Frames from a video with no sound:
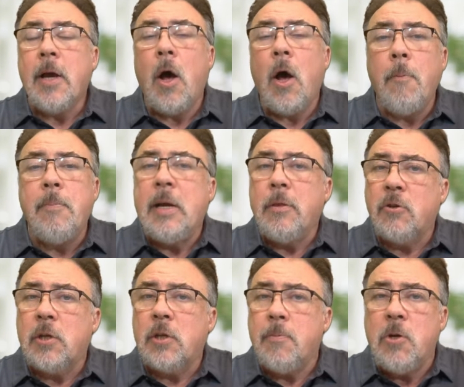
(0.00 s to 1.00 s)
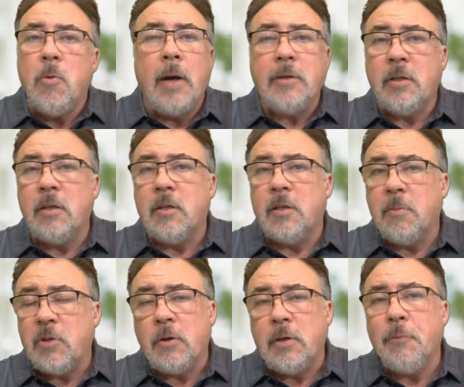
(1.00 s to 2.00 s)
Yeah, albeit there's some nuances and
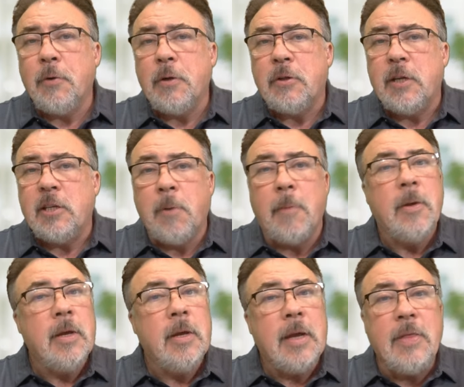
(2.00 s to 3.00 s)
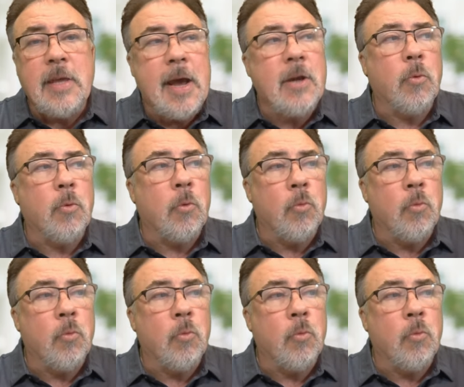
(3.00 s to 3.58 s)
some subtle differences, but in the end,